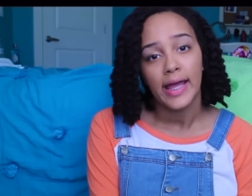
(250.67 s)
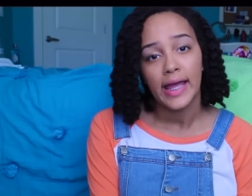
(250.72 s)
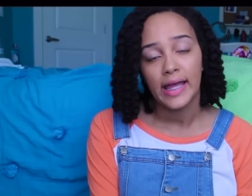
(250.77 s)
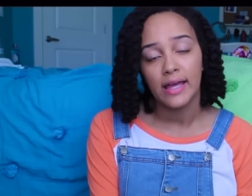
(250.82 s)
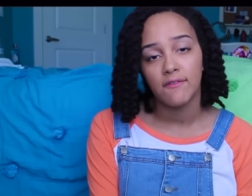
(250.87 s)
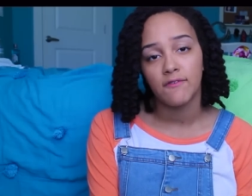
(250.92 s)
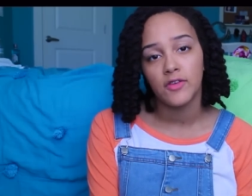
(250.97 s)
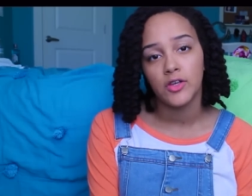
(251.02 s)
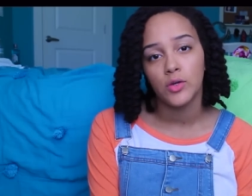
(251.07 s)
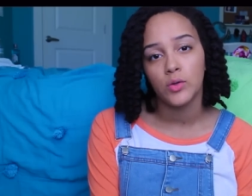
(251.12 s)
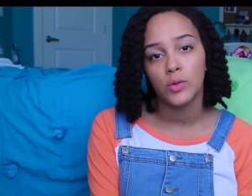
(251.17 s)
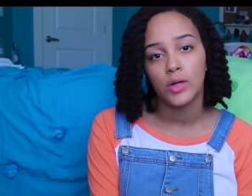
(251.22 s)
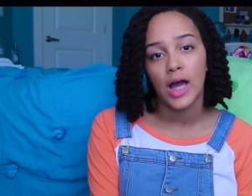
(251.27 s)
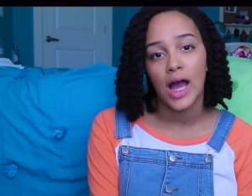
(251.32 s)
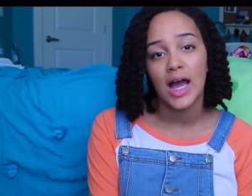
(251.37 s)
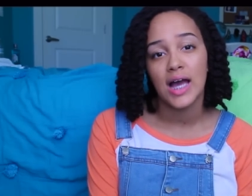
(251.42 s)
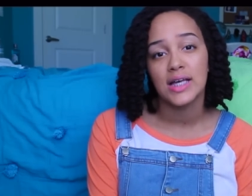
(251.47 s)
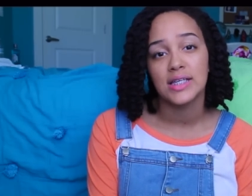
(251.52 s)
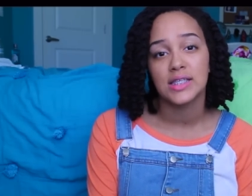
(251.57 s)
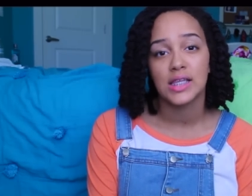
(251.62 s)
If you
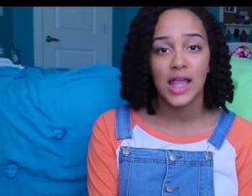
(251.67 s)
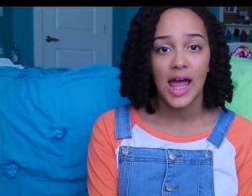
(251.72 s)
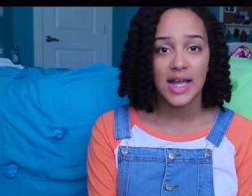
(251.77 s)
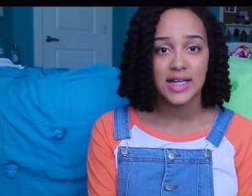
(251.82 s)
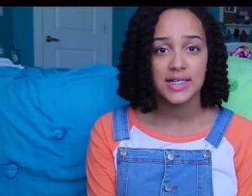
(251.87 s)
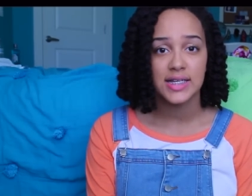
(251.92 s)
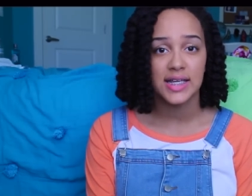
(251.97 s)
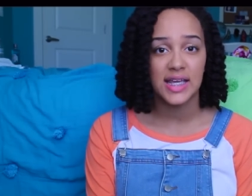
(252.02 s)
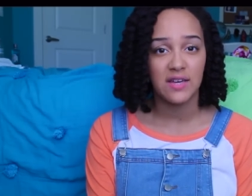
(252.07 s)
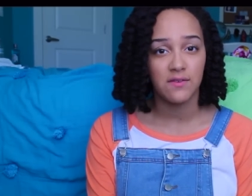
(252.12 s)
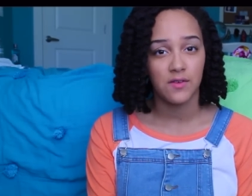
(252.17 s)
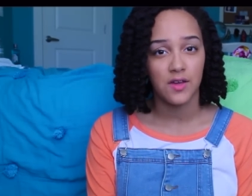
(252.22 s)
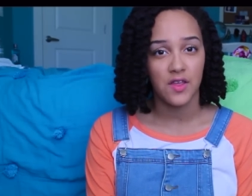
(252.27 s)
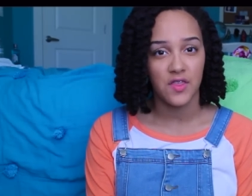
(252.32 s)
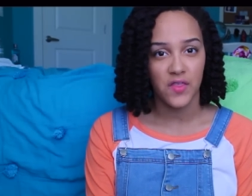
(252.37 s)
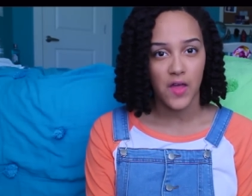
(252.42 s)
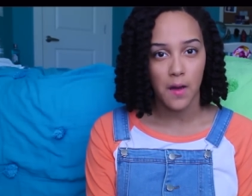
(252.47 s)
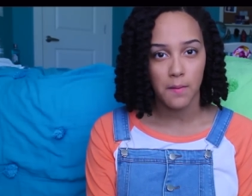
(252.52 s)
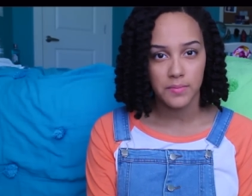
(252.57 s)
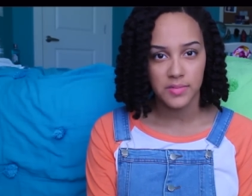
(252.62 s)
guys like to give it a
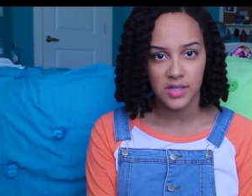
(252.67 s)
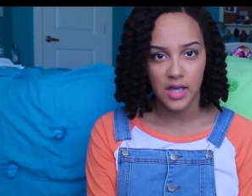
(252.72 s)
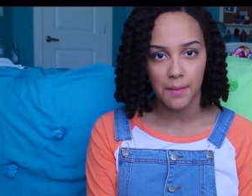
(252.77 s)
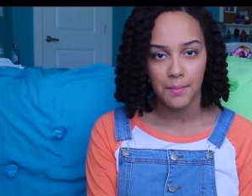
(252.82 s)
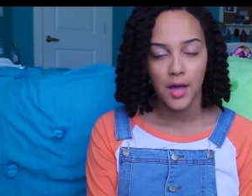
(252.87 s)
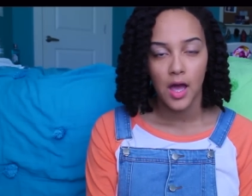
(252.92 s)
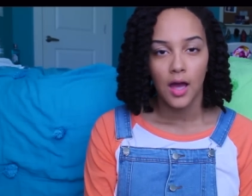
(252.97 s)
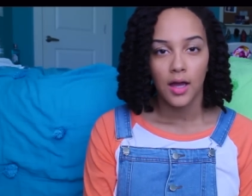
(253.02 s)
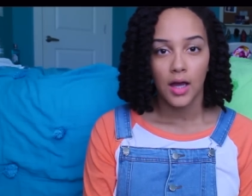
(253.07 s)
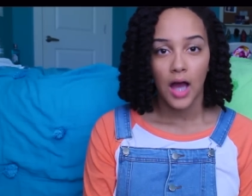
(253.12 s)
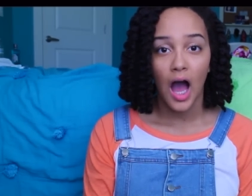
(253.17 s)
thumbs up,